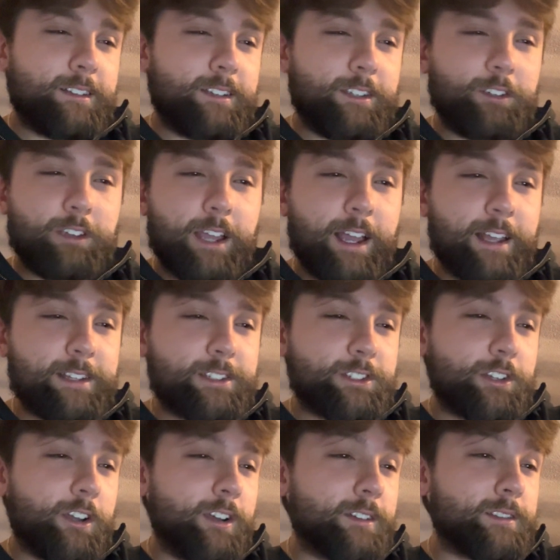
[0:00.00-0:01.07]
You guys
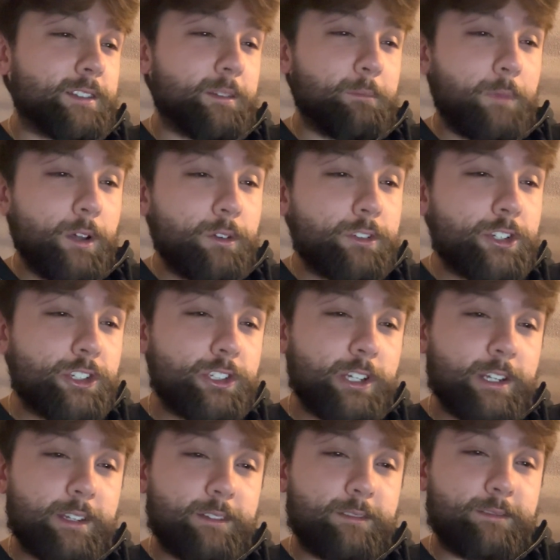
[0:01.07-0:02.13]
talk the most shit